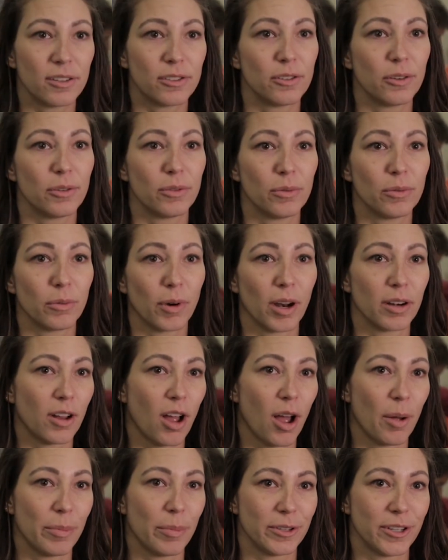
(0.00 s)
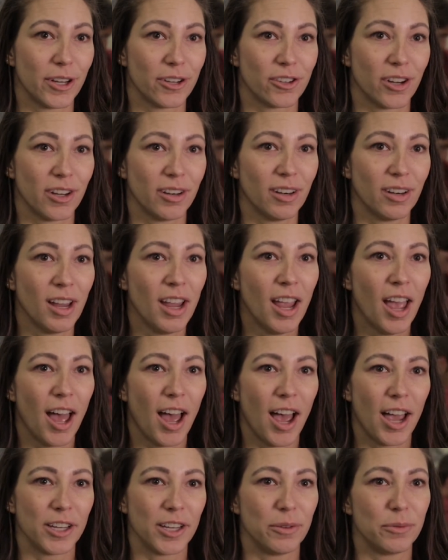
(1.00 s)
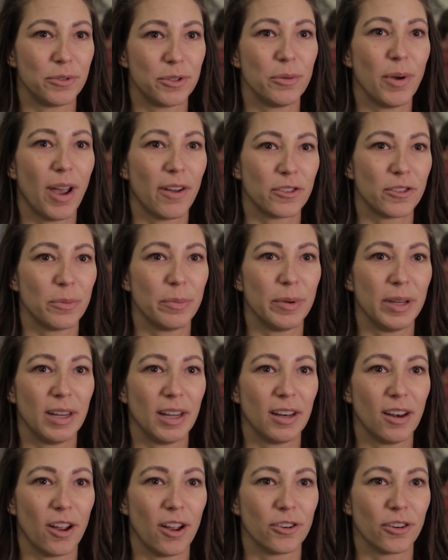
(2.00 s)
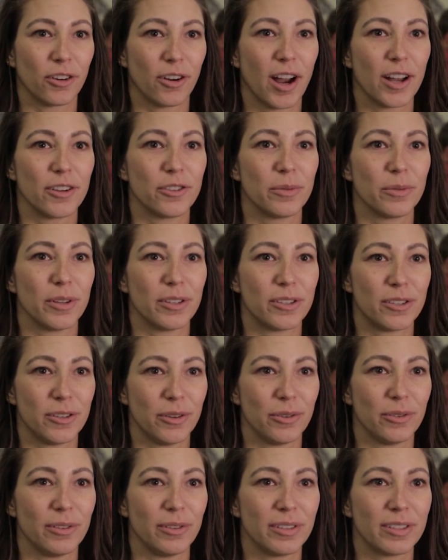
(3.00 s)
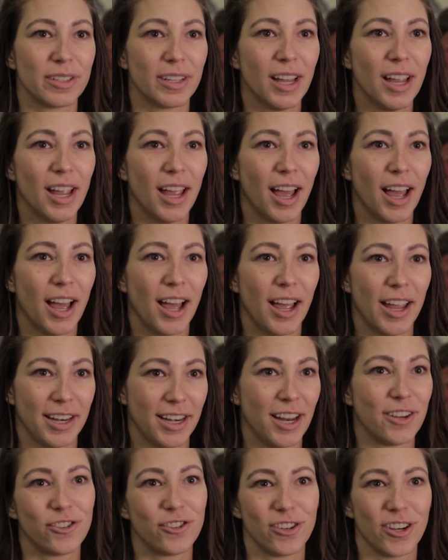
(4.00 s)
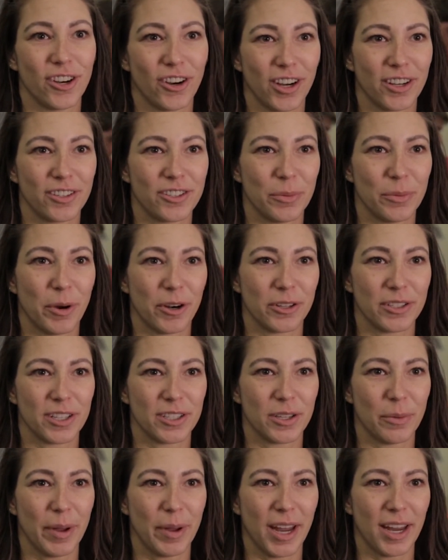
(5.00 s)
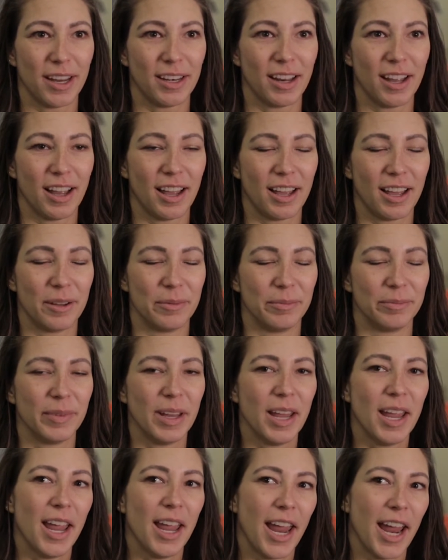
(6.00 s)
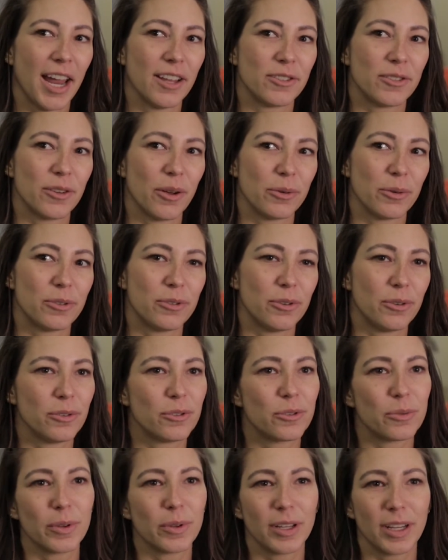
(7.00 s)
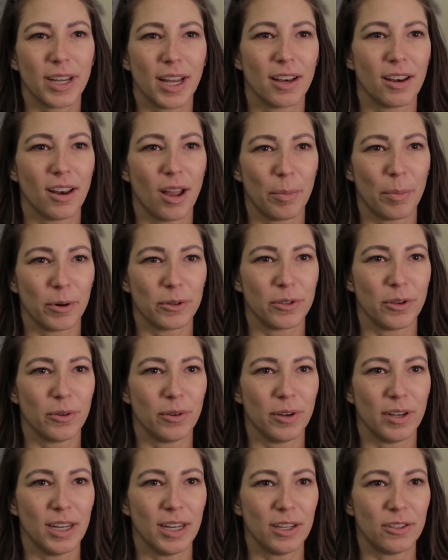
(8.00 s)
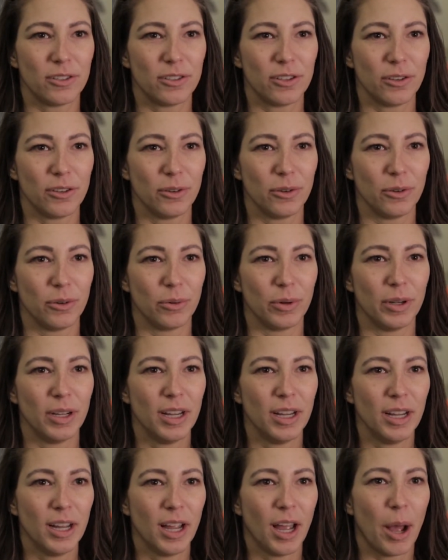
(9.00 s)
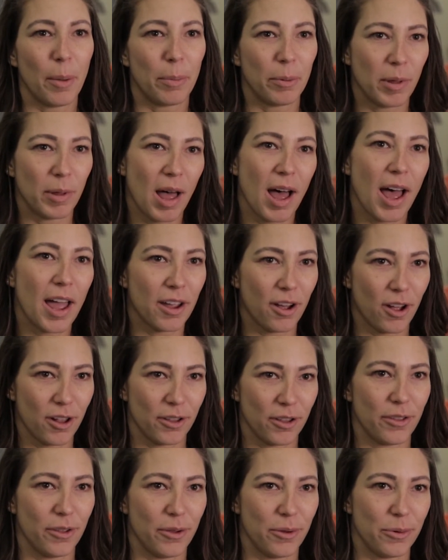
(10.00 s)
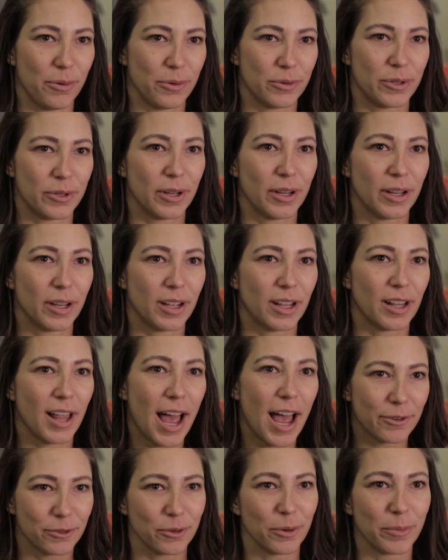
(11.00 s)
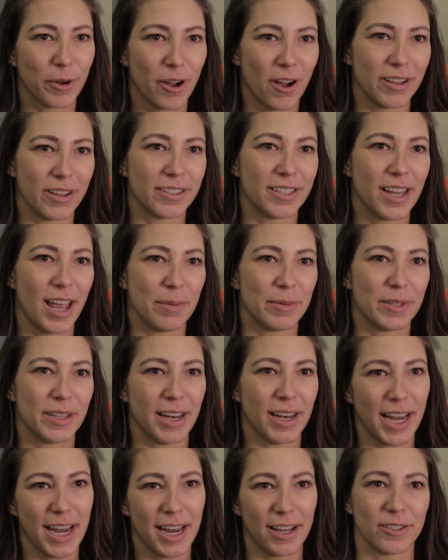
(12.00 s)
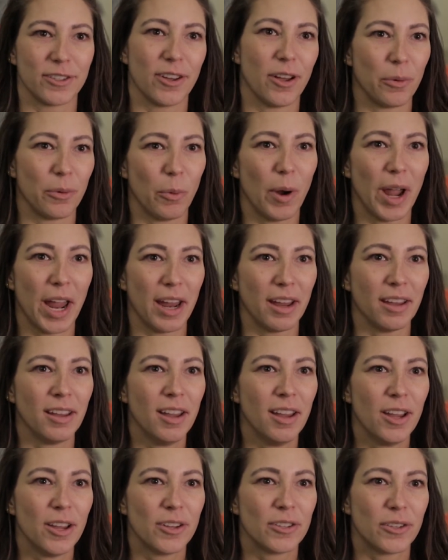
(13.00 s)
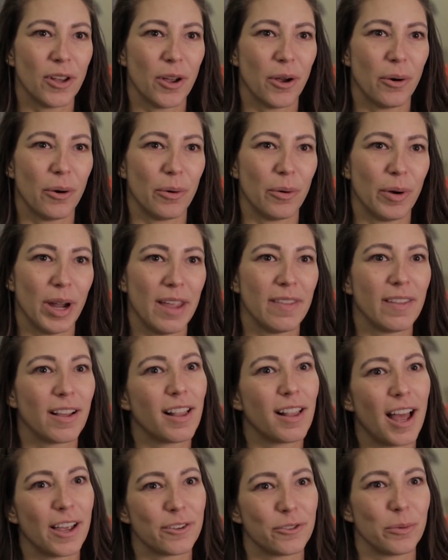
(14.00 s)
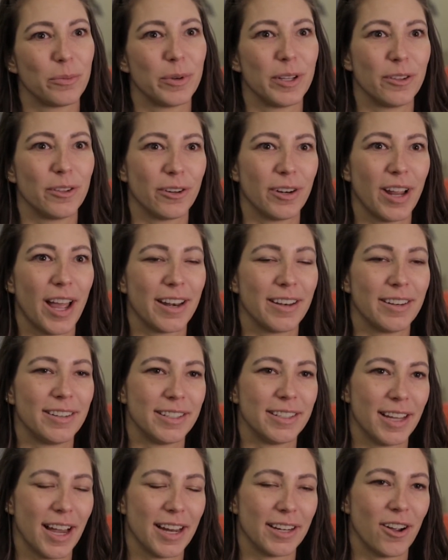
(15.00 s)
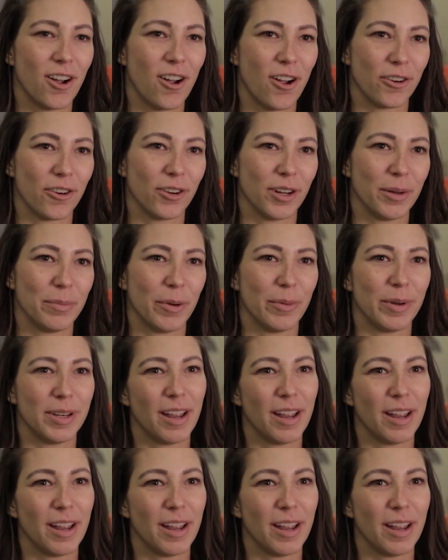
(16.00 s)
student-run competition. You do have to be an undergraduate student in engineering to participate. And so students really get an opportunity to apply all of those classroom concepts in a hands-on way. So in the classroom we learn how to design concrete, but we